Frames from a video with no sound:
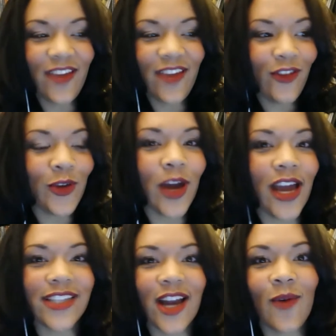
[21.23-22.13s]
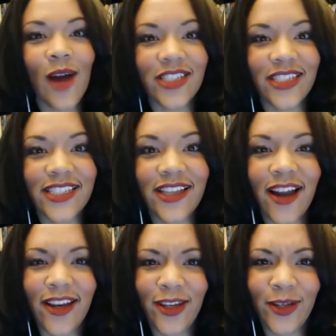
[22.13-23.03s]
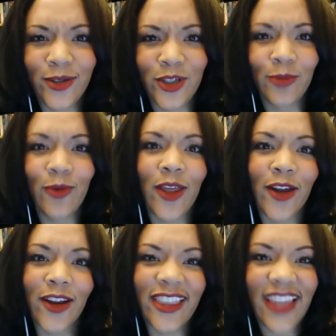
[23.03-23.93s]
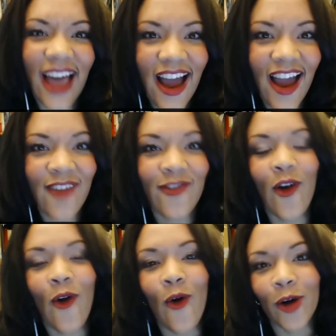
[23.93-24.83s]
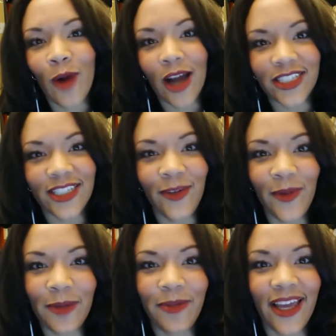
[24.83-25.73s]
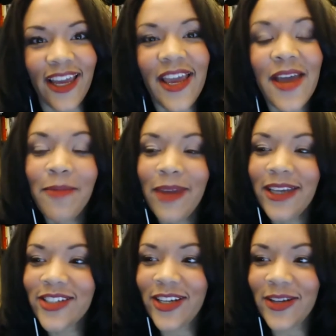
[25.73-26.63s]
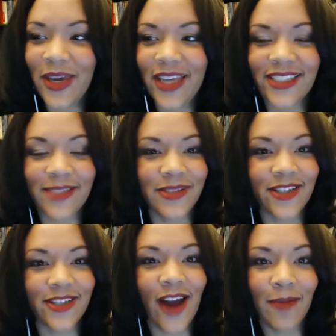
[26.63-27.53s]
you guys are watching this on YouTube, whether live or watching the replay, make sure you hit subscribe